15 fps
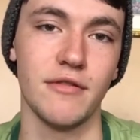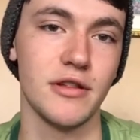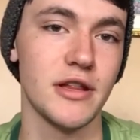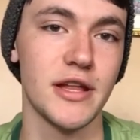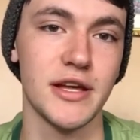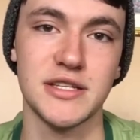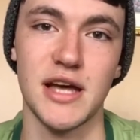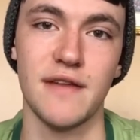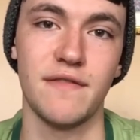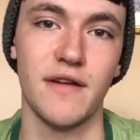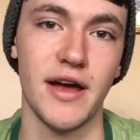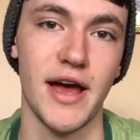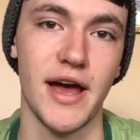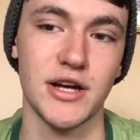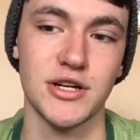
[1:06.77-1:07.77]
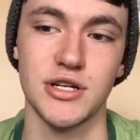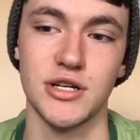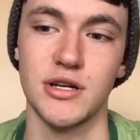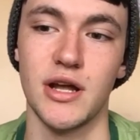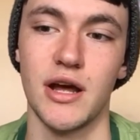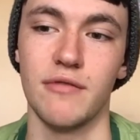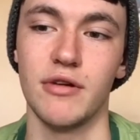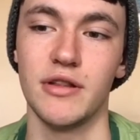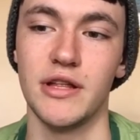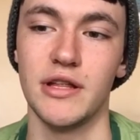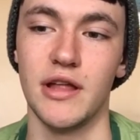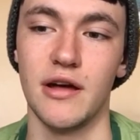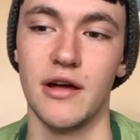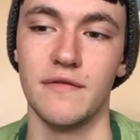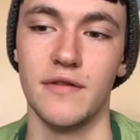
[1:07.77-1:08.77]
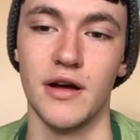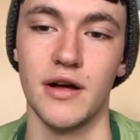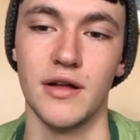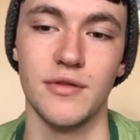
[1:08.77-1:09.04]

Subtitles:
I really like sci-fi action. I really love